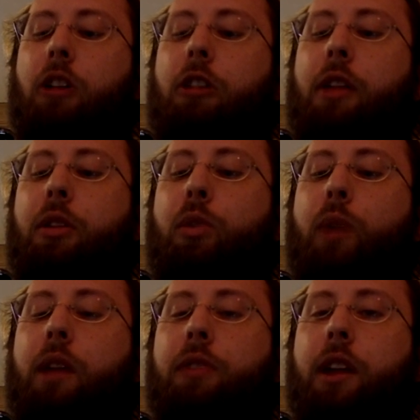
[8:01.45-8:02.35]
or rather the
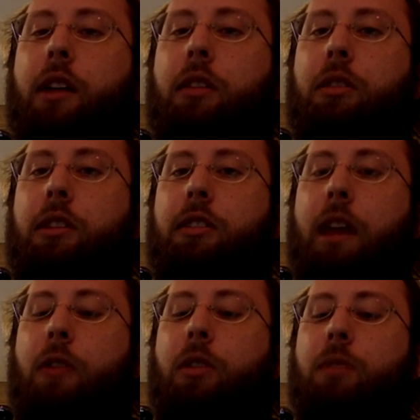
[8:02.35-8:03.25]
wavelength of the
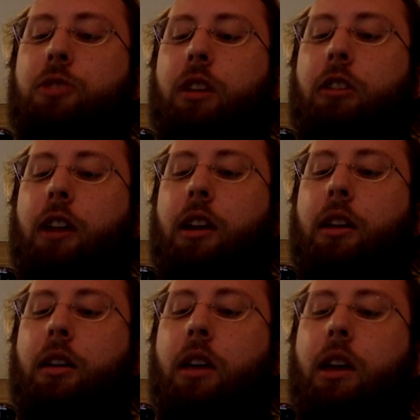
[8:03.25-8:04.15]
sound I'm
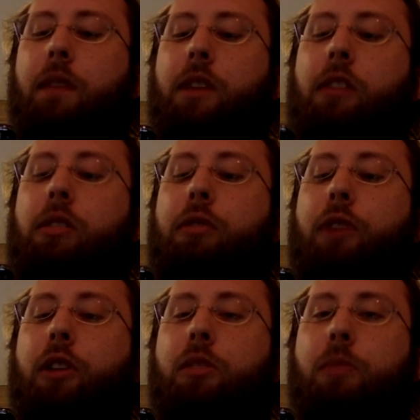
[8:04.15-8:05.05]
generating is the
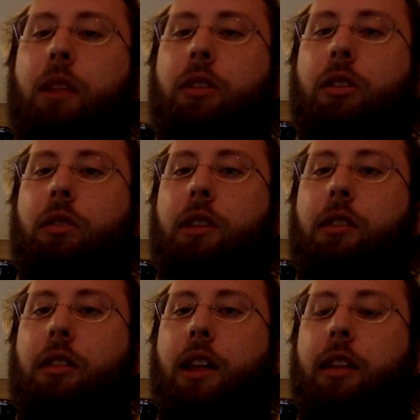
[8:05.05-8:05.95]
fundamental of
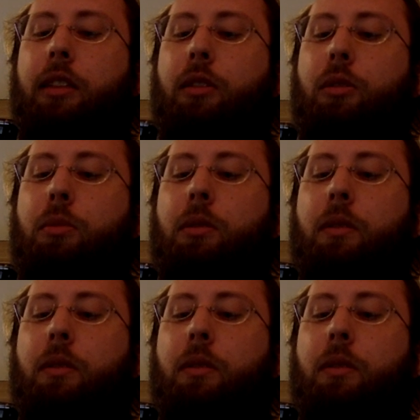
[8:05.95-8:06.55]
this length tube.